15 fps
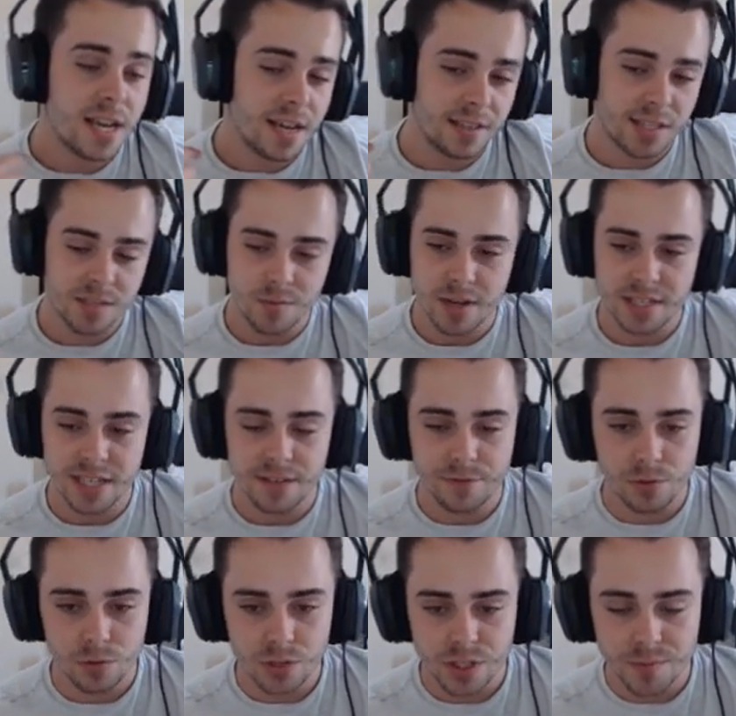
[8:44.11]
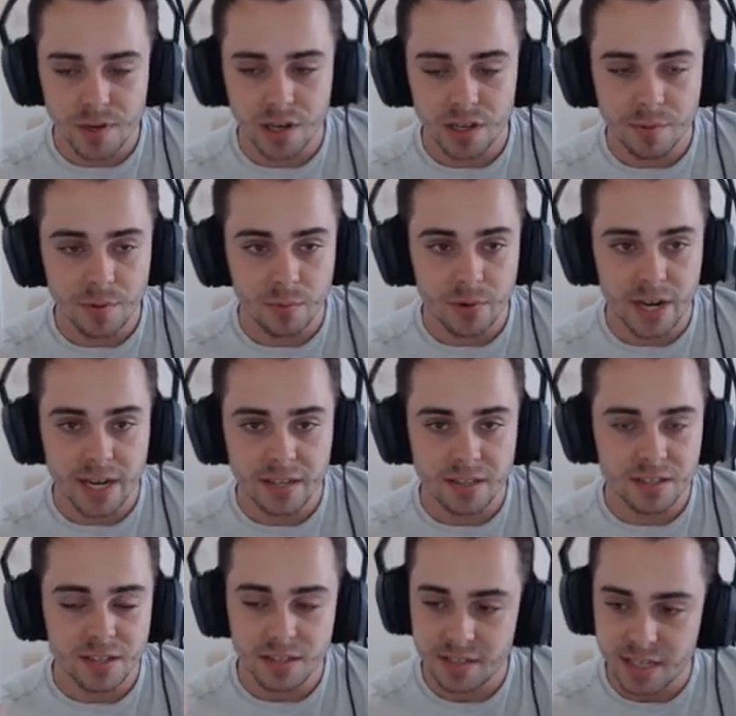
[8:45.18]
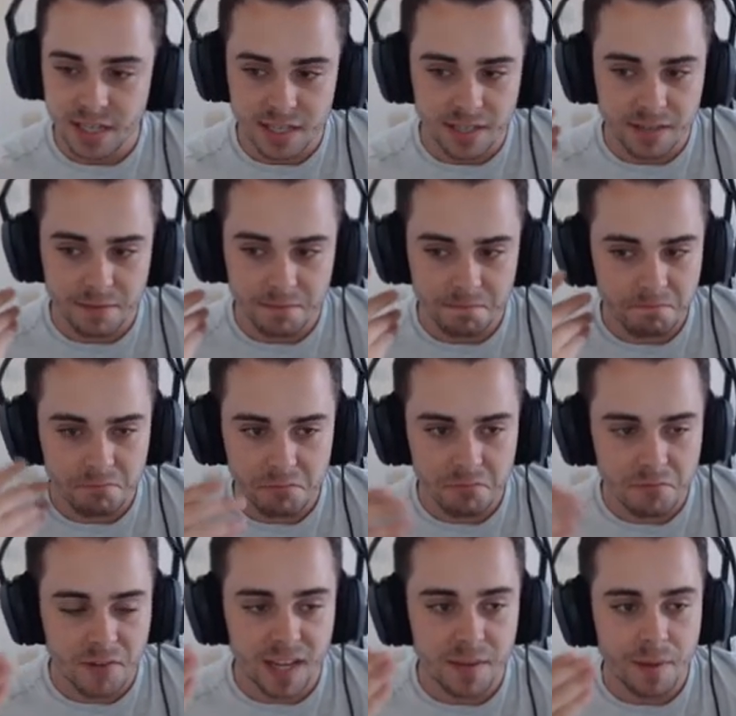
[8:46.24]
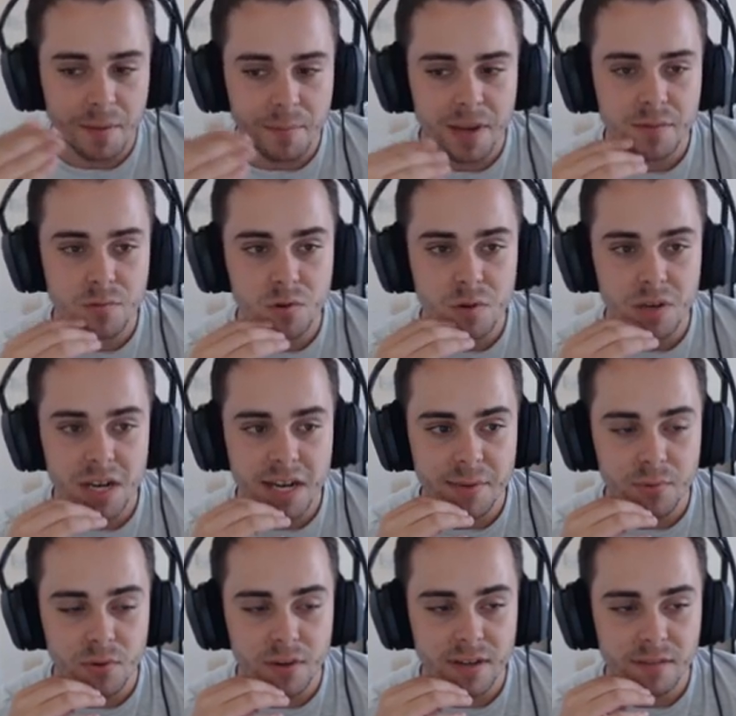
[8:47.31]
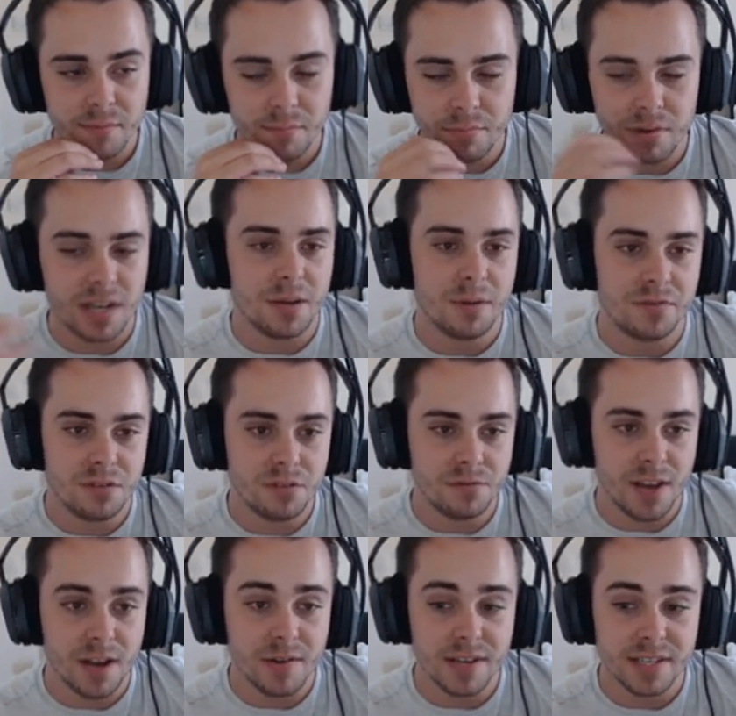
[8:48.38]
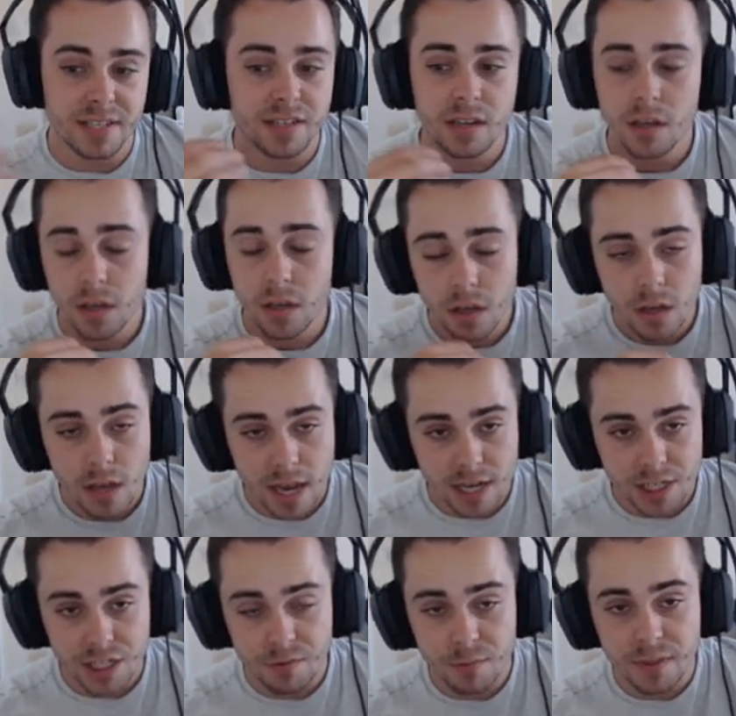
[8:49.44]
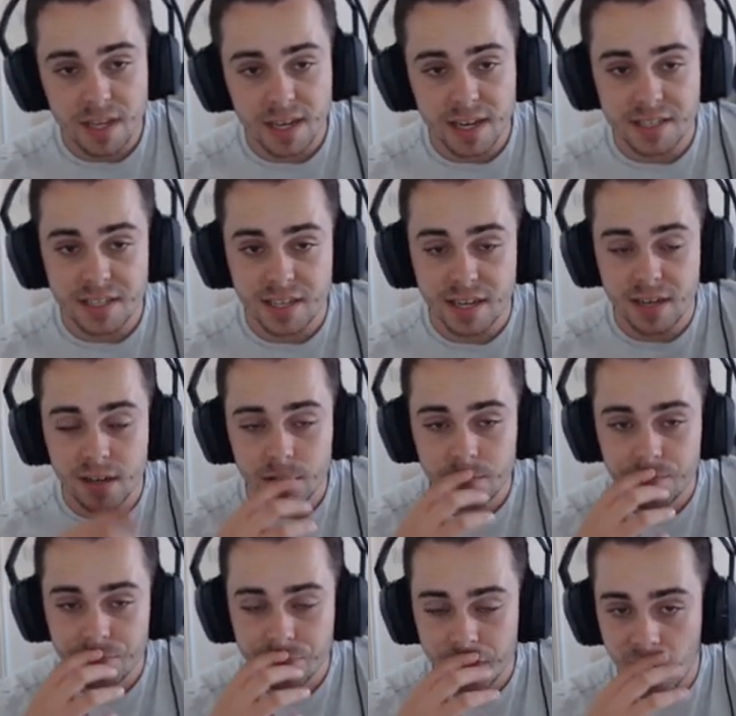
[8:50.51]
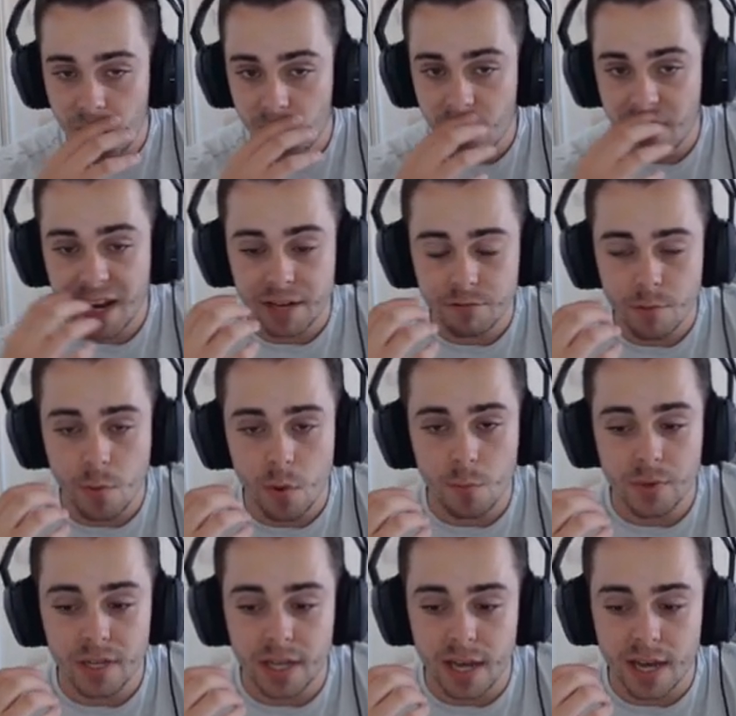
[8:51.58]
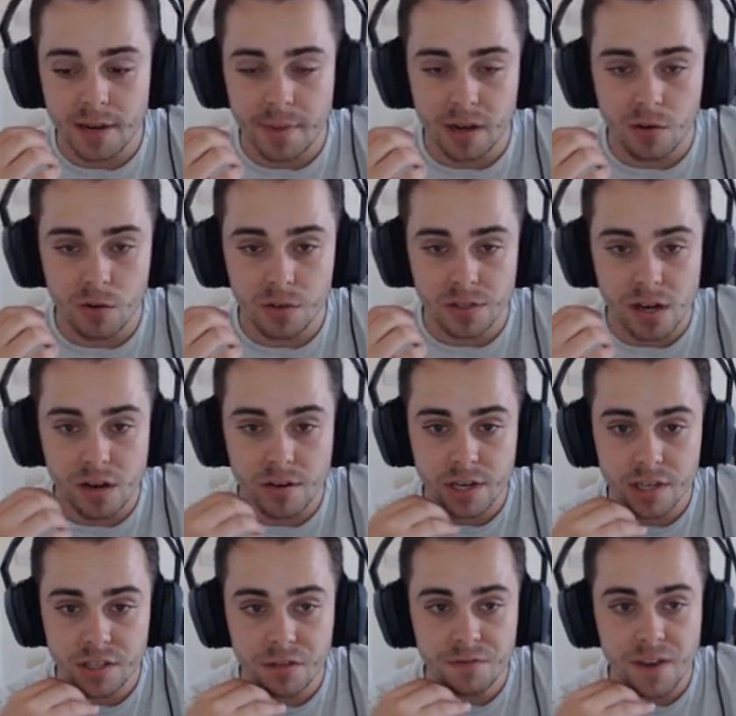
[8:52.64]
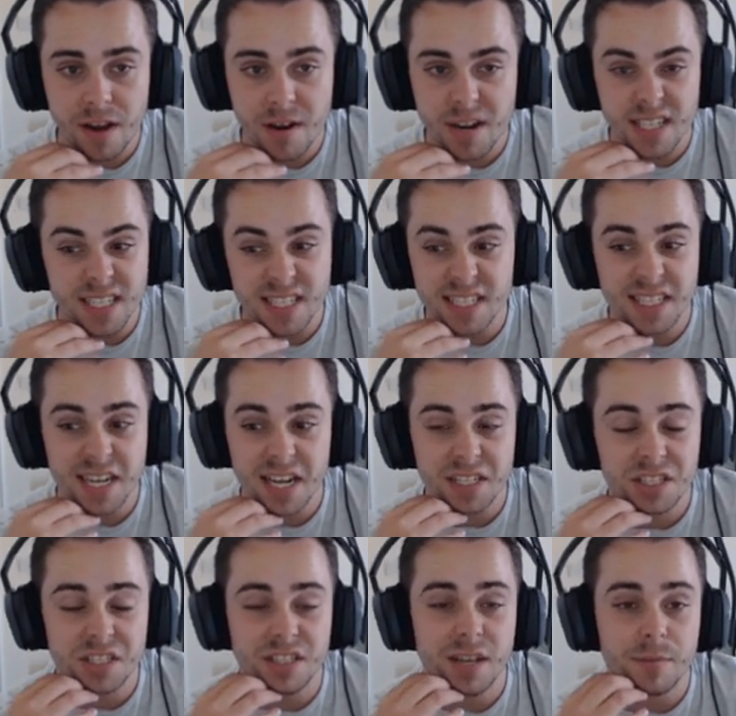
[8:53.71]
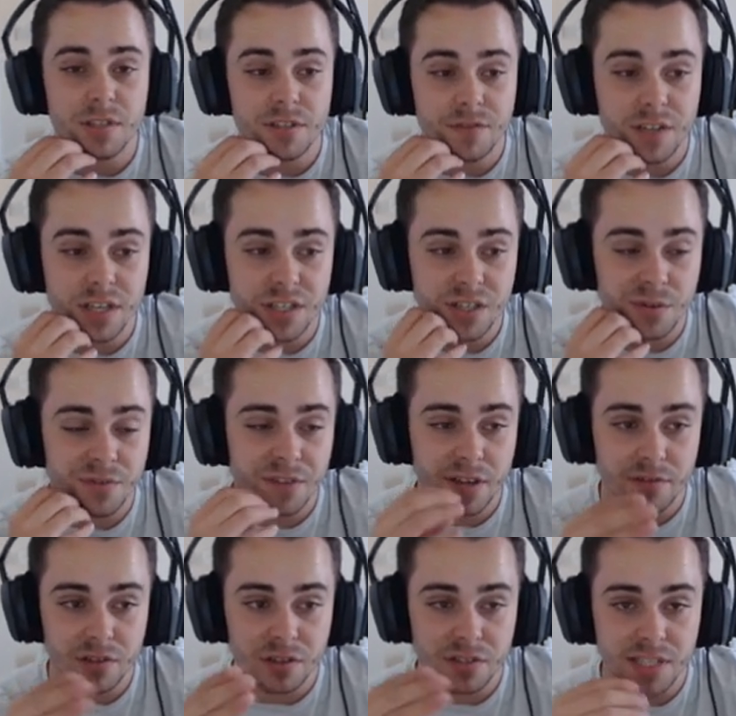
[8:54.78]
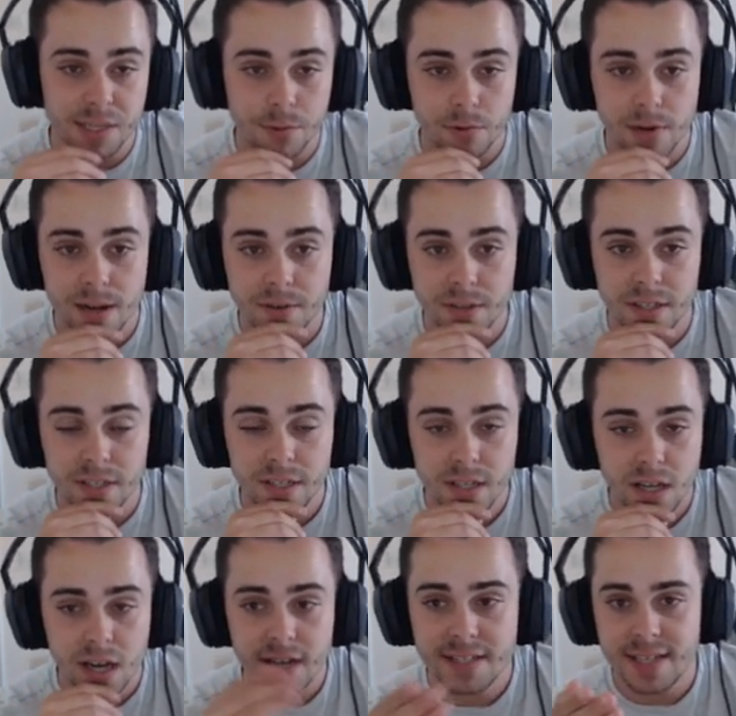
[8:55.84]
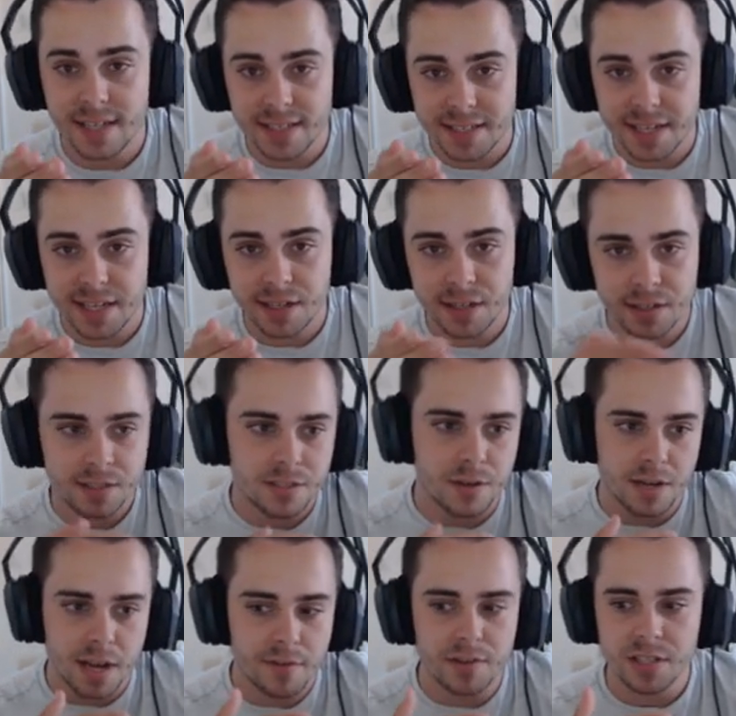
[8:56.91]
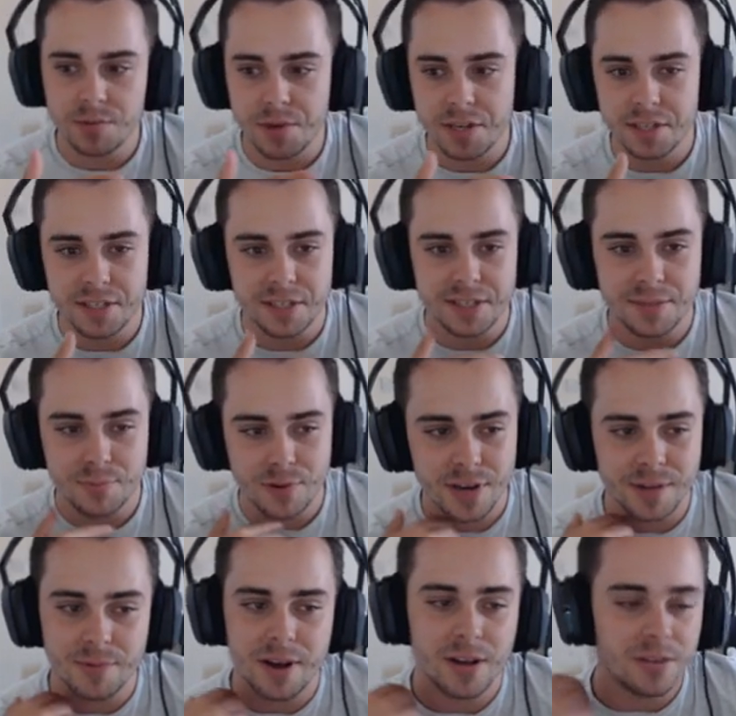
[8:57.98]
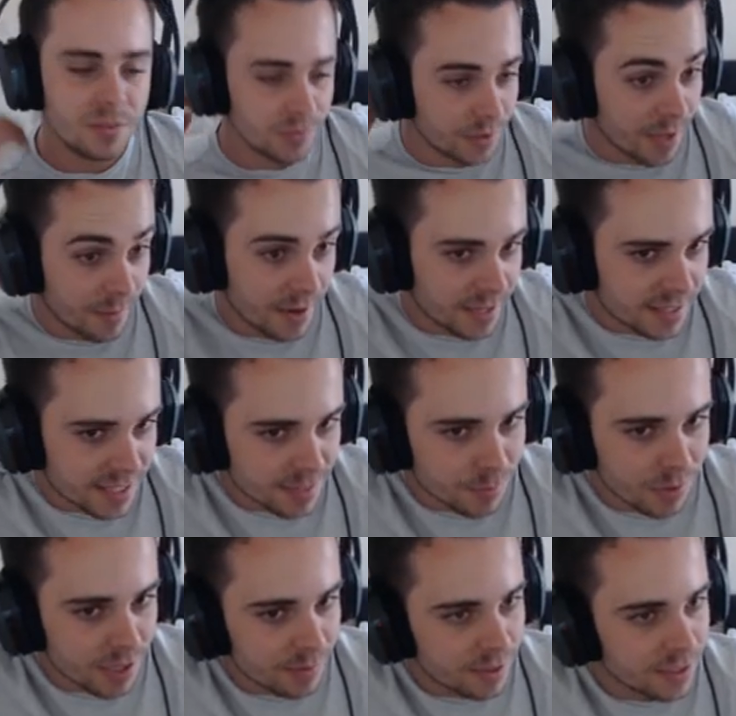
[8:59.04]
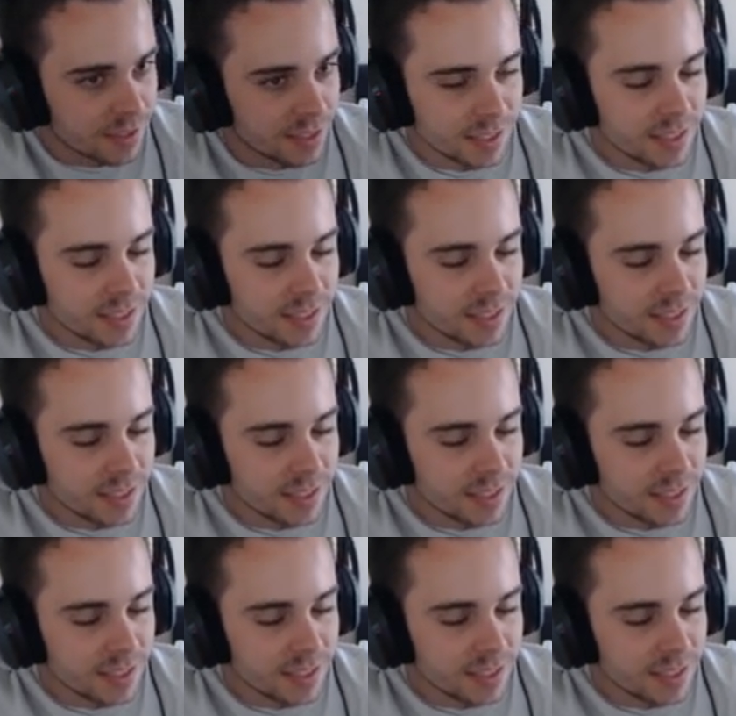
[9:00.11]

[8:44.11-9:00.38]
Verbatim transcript: this is why I said Florges might look a bit weird, because I didn't think about Mega Mawile at any point, but I now have two fairies. And actually, from the TL, uh, where I had Ribombee and Mega Altaria. Two fairies isn't actually that much of an issue if you have a good team around it. I'd sell a Stealer, so I covered its weaknesses pretty well, or their weaknesses pretty well.